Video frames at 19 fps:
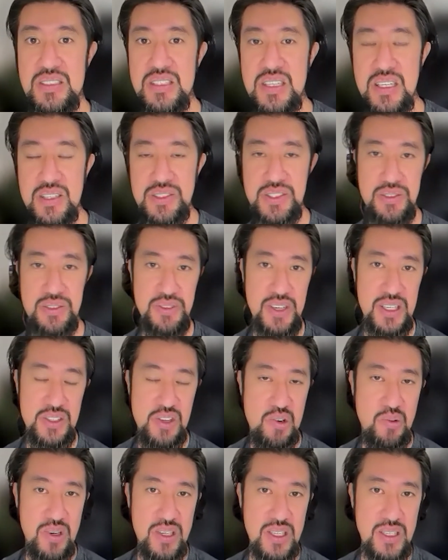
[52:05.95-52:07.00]
as if I
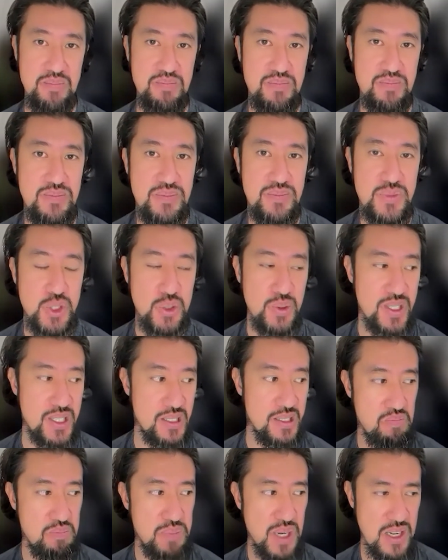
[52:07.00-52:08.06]
know what I'm doing.